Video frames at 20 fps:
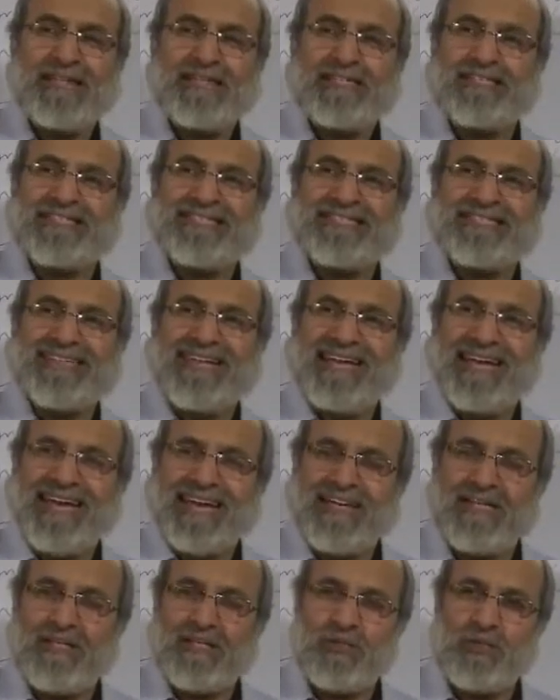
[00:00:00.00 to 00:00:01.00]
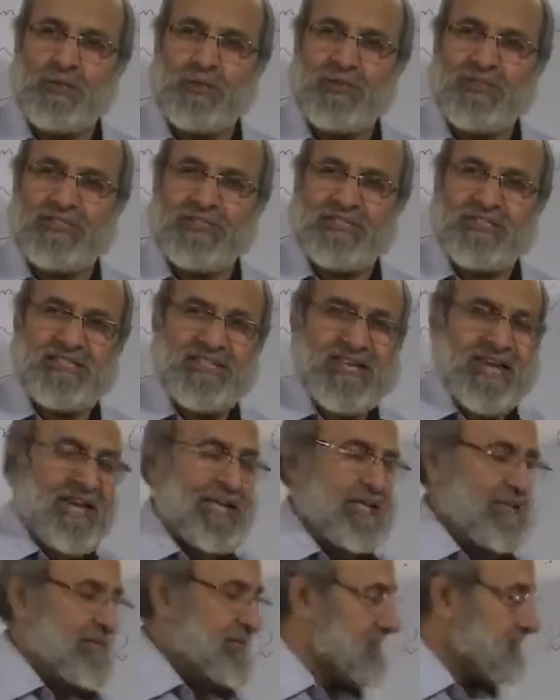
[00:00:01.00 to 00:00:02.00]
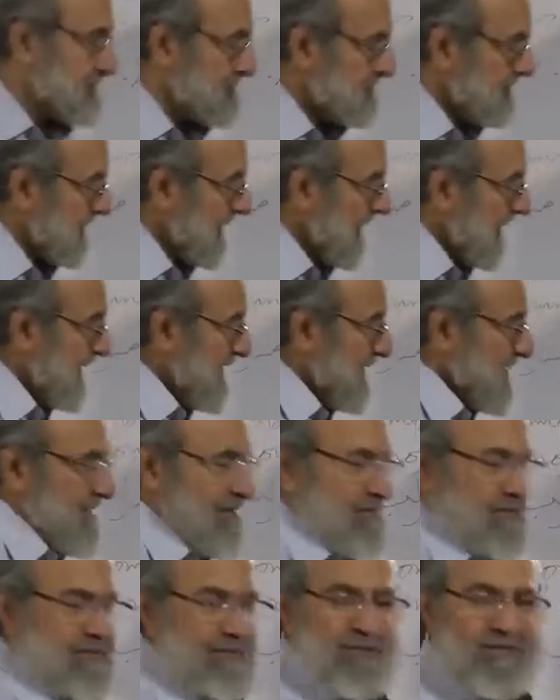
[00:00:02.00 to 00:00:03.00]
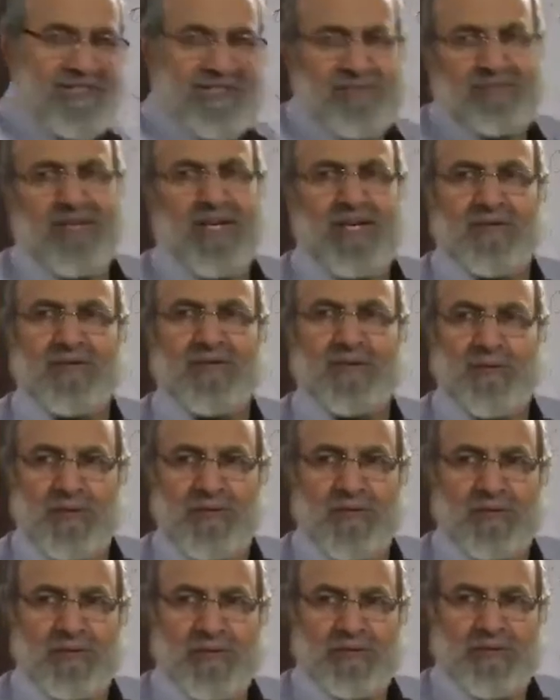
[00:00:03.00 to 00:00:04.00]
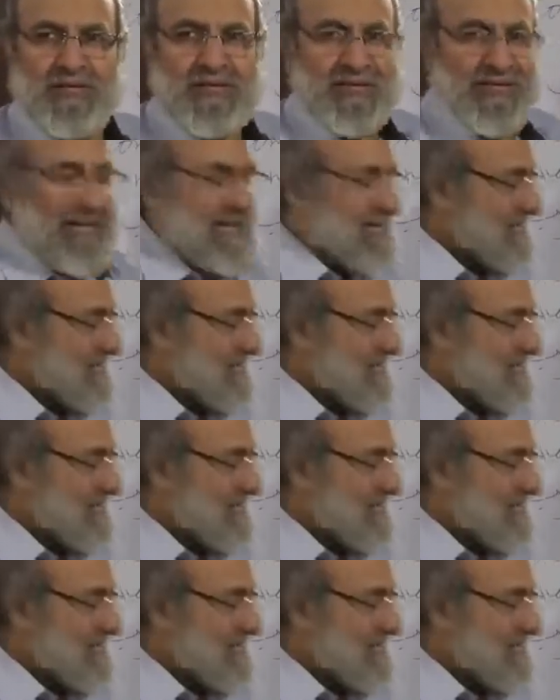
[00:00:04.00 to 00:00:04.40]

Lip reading: at its end, towards its end. The reason why we're talking about it